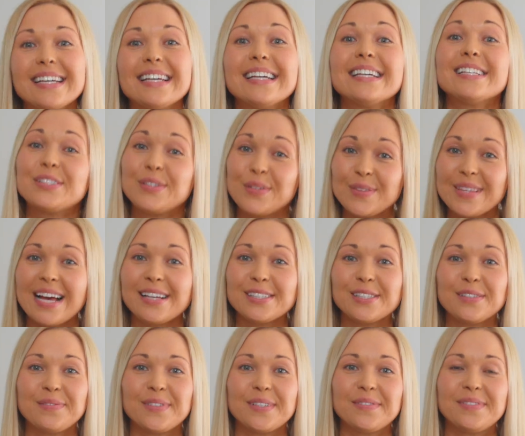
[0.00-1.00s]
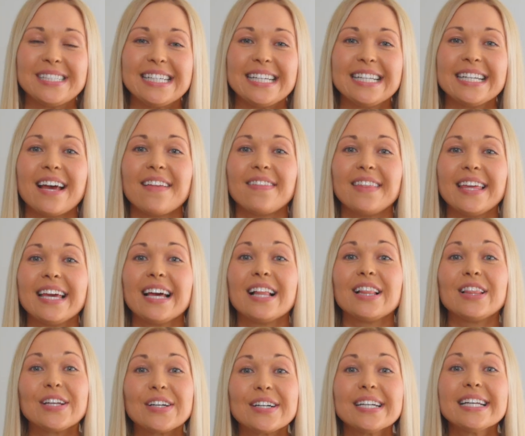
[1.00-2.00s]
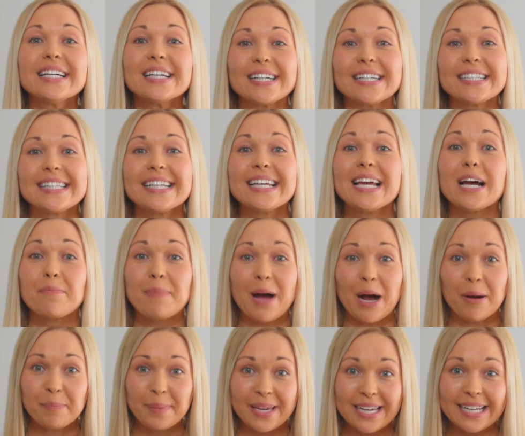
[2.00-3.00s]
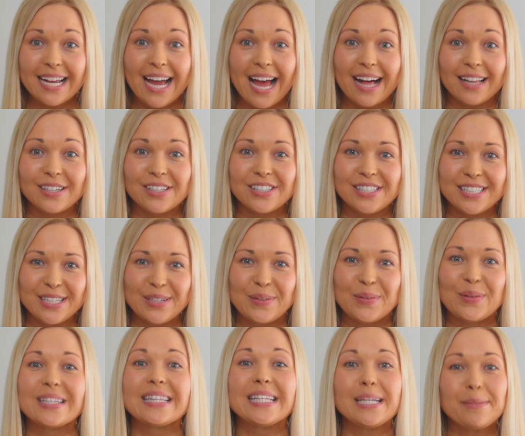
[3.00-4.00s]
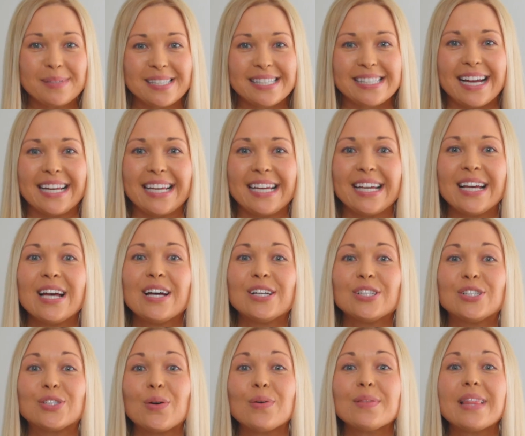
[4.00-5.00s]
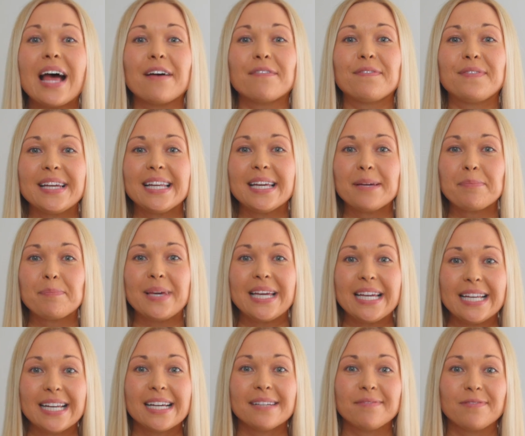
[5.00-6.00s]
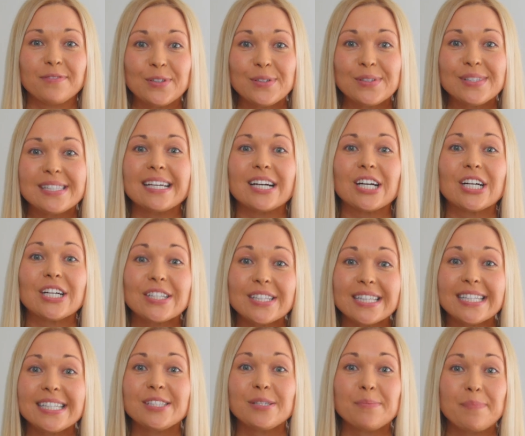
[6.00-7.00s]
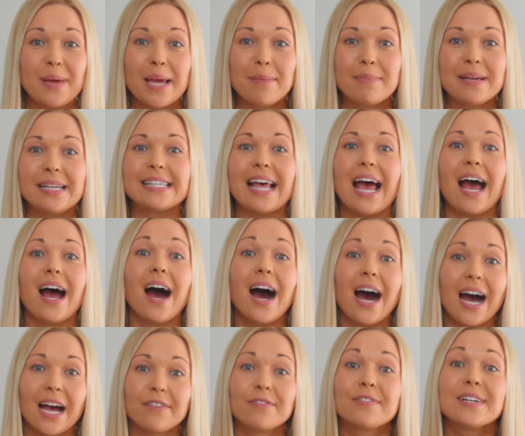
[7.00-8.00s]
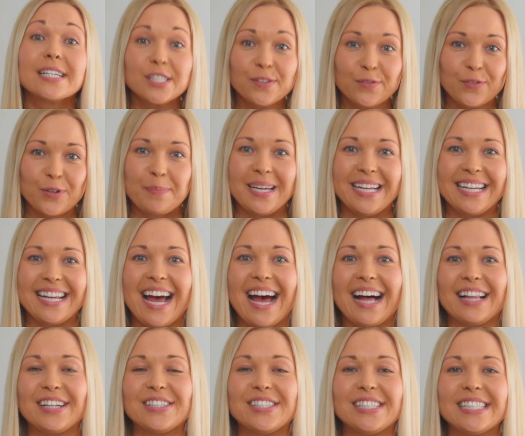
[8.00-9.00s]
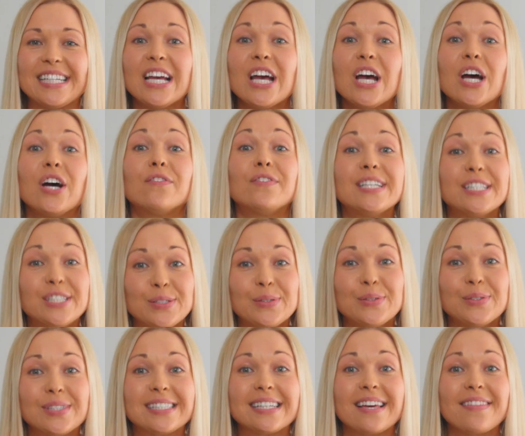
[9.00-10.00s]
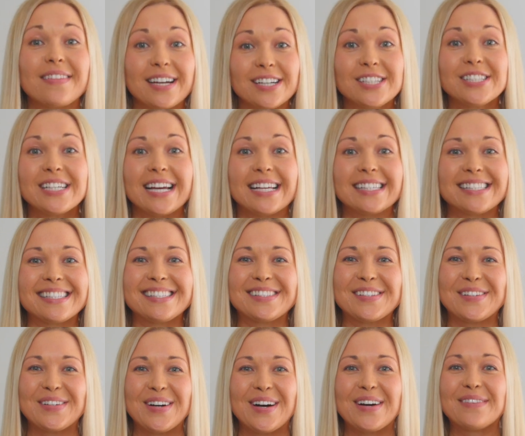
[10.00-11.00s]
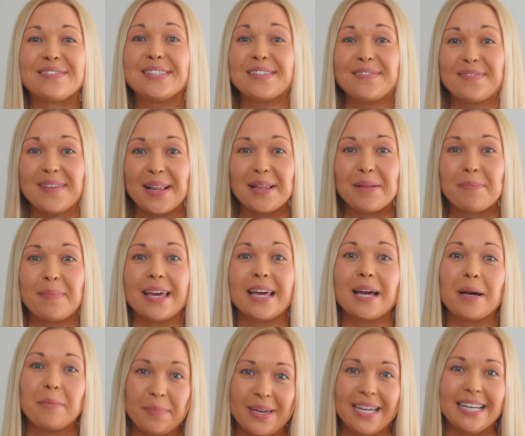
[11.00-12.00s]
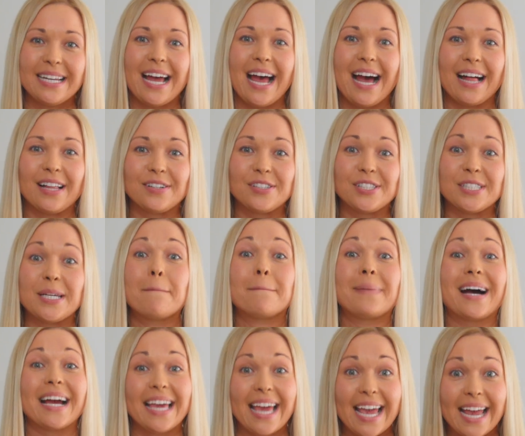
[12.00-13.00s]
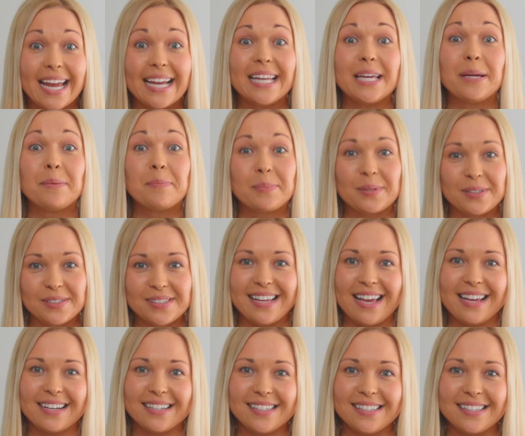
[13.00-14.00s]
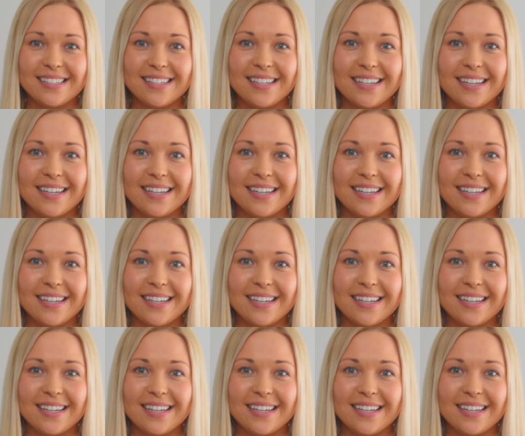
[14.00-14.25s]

In 2015, the Learning Early About Peanut Allergy, or LEAP study, showed that feeding peanut foods early to babies at high risk for peanut allergy reduced their chances of developing a peanut allergy by 80%.